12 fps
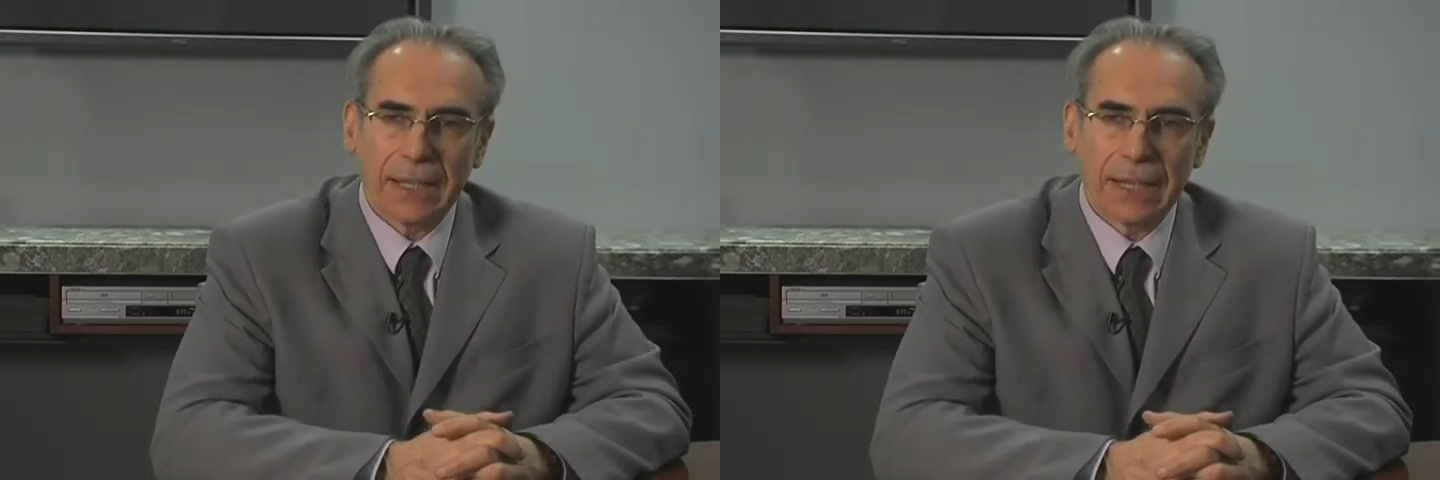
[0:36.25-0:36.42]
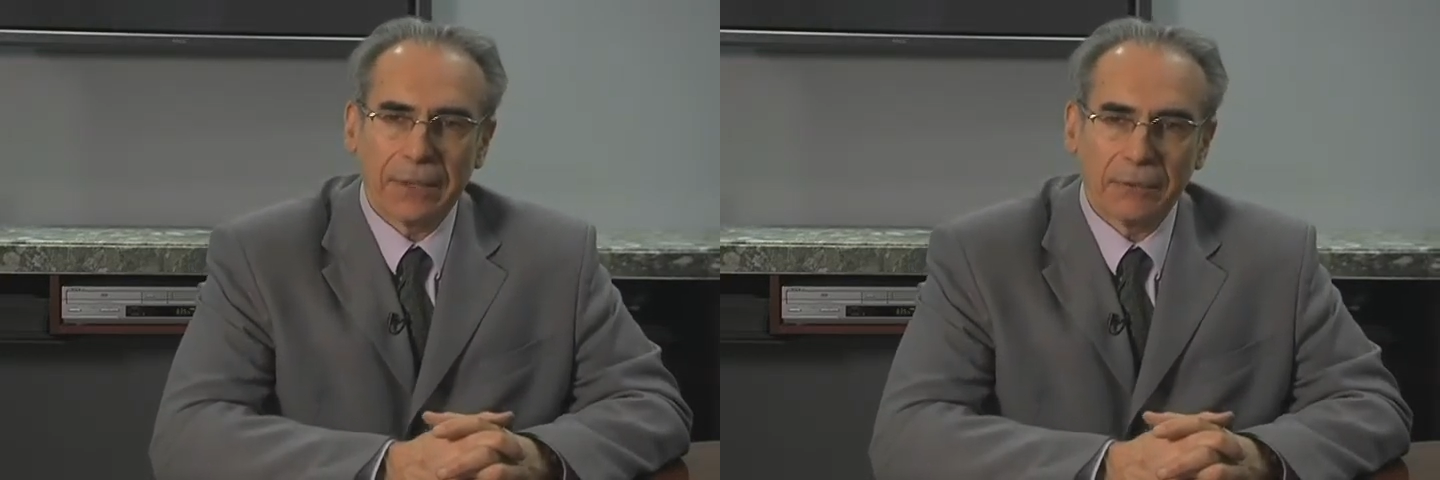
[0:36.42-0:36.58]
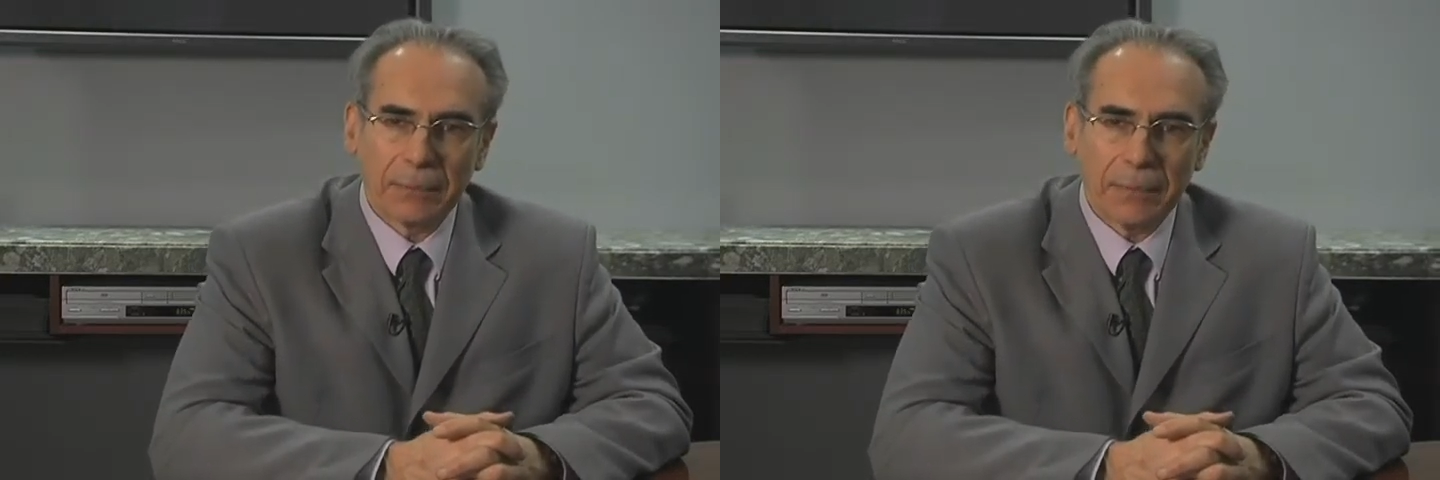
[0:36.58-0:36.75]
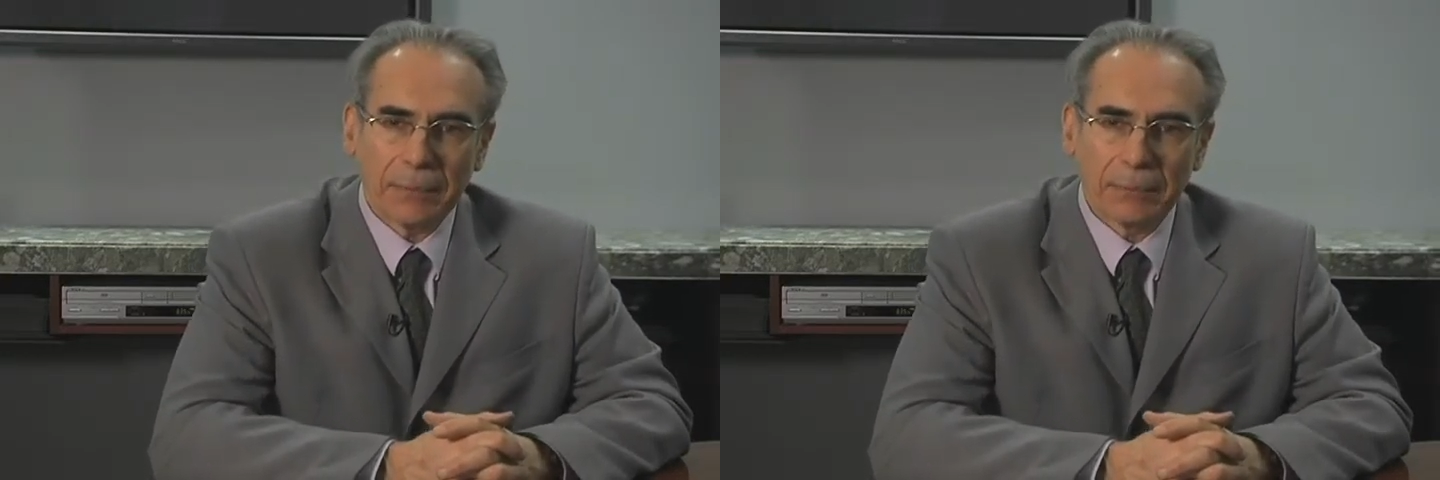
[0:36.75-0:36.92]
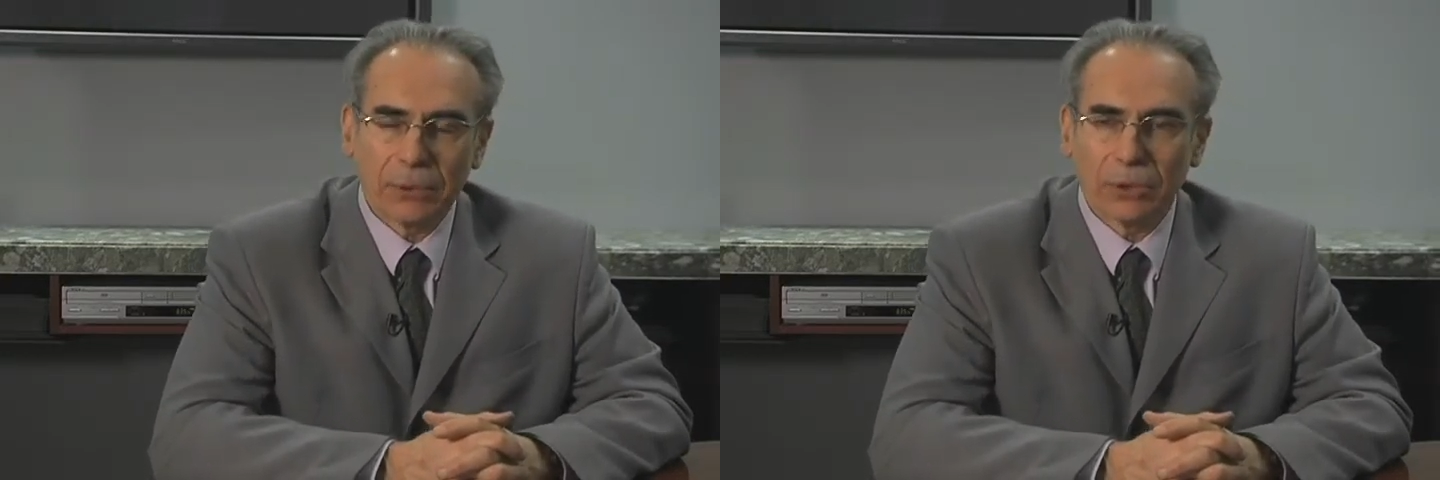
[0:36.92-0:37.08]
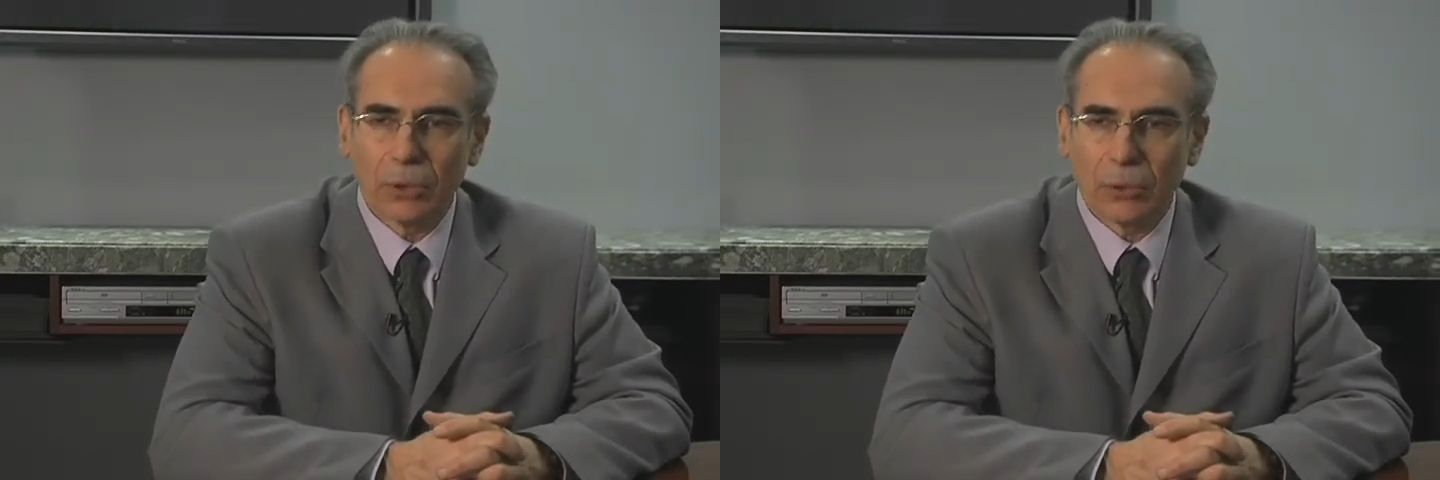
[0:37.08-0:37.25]
I
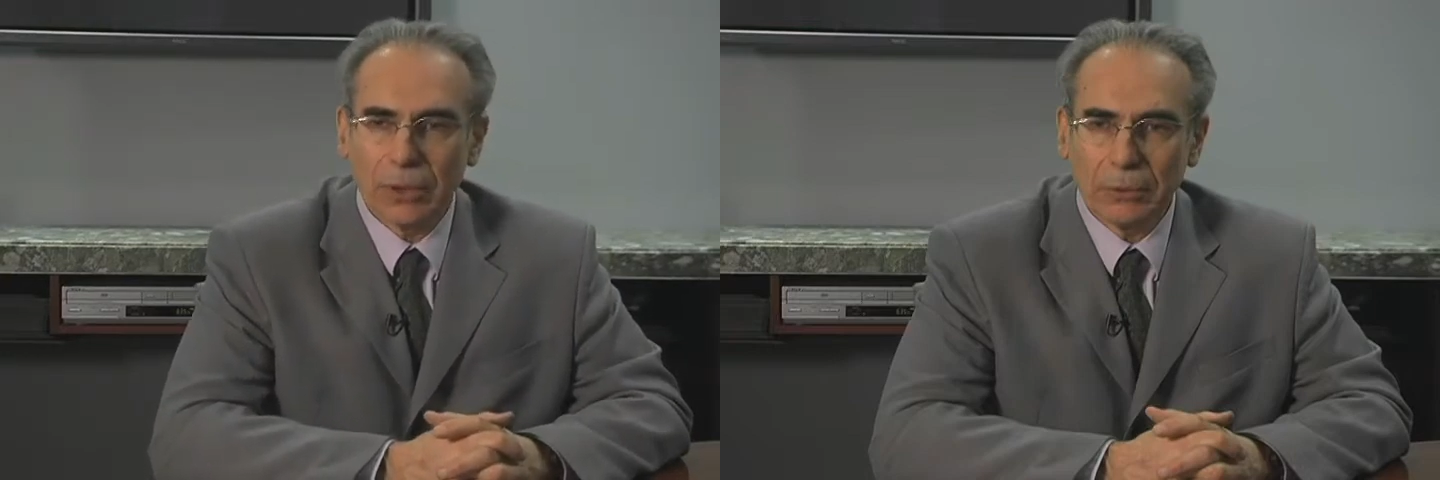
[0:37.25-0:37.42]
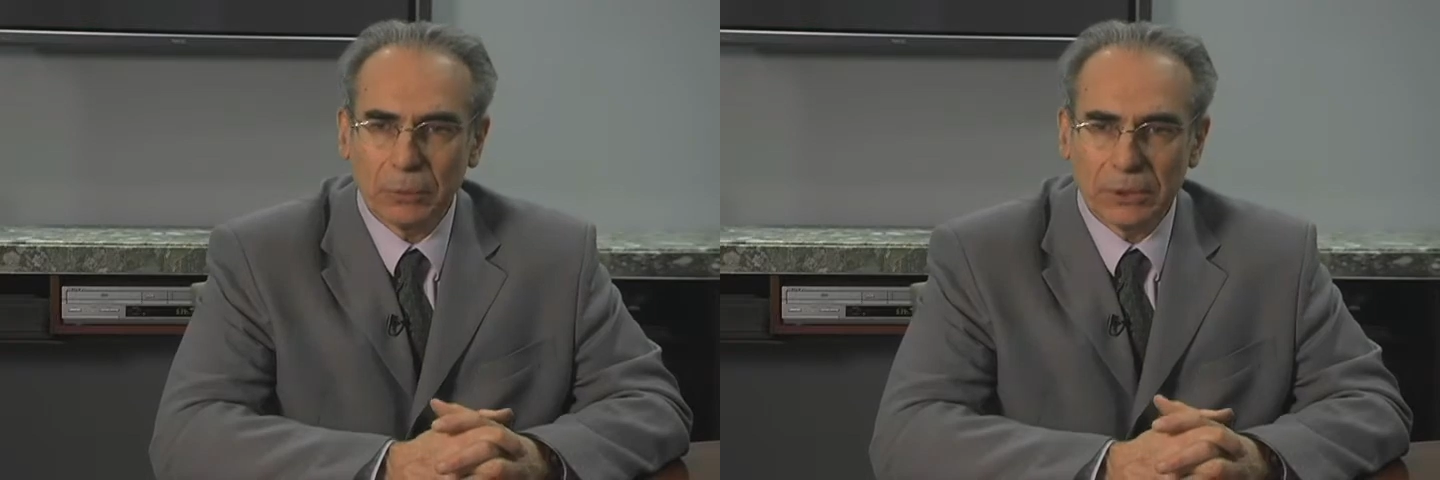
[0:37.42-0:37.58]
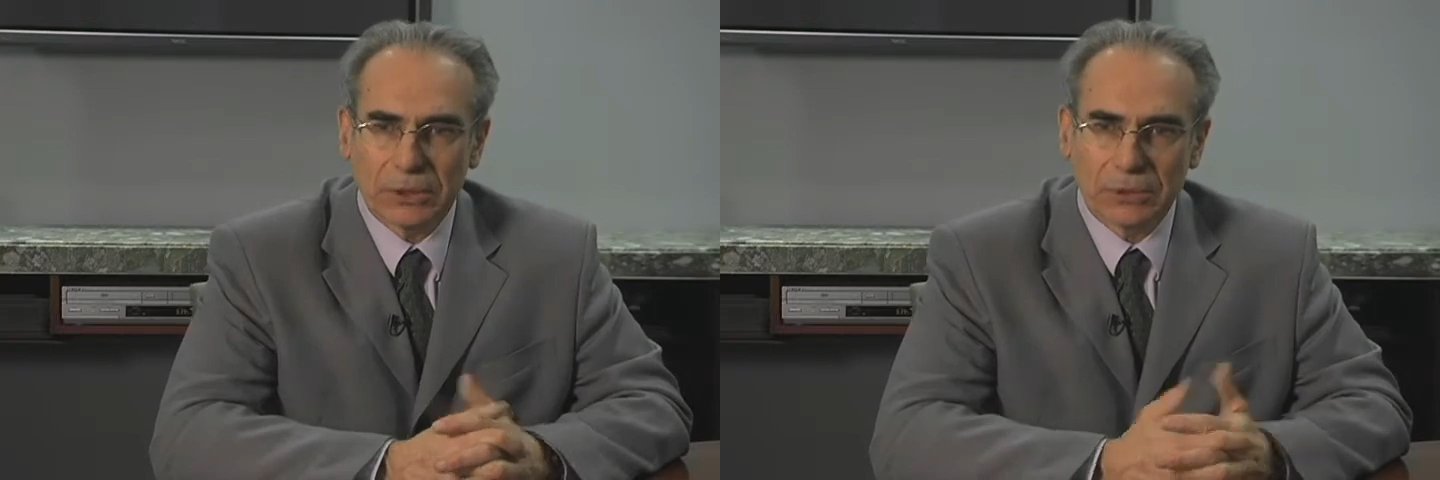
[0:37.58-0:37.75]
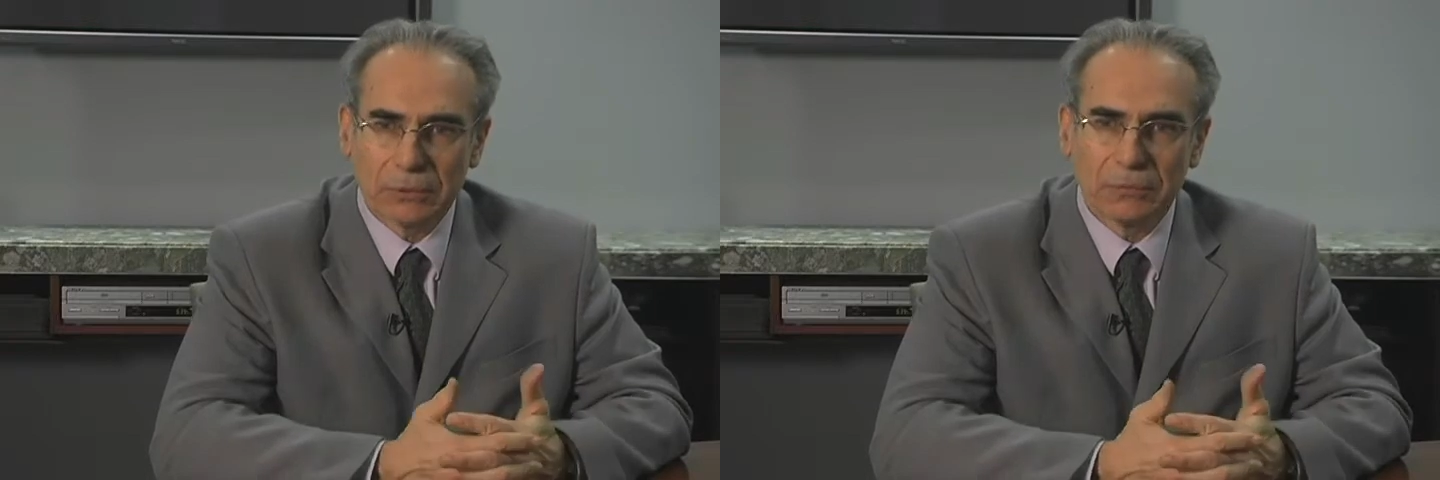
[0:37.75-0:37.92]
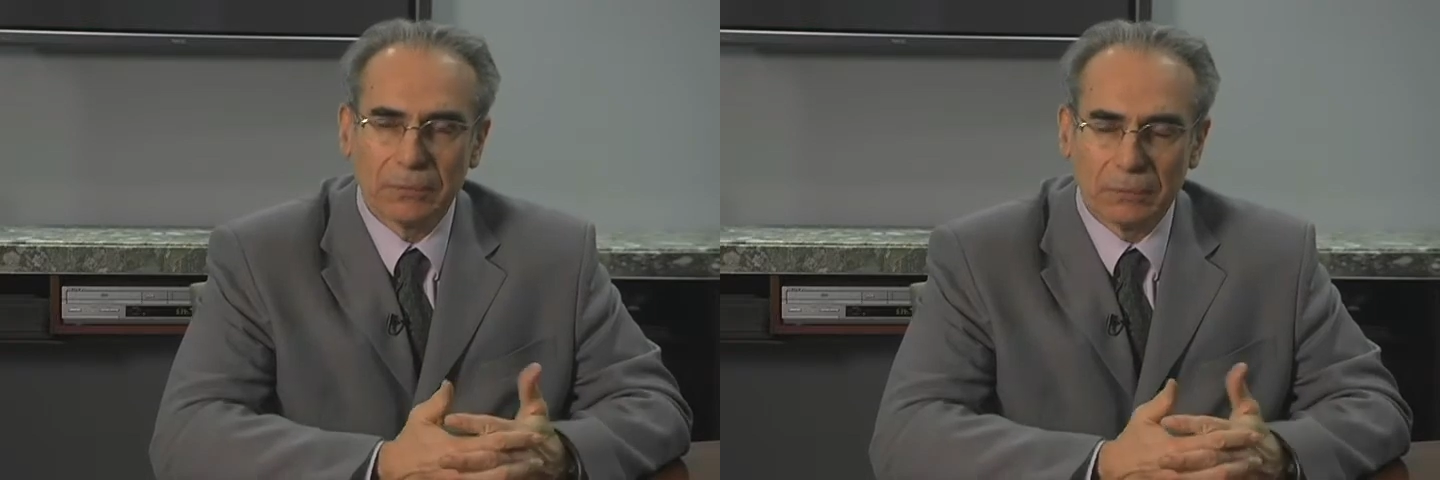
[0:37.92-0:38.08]
remember Tony was